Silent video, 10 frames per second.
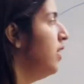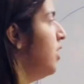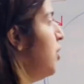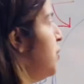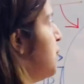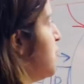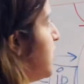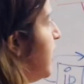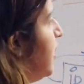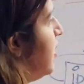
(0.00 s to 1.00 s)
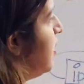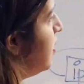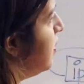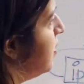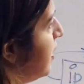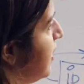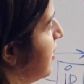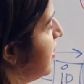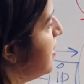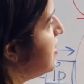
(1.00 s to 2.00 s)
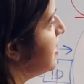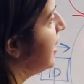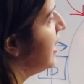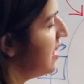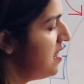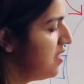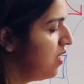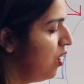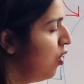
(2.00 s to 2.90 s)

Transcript: Now you see here in this case,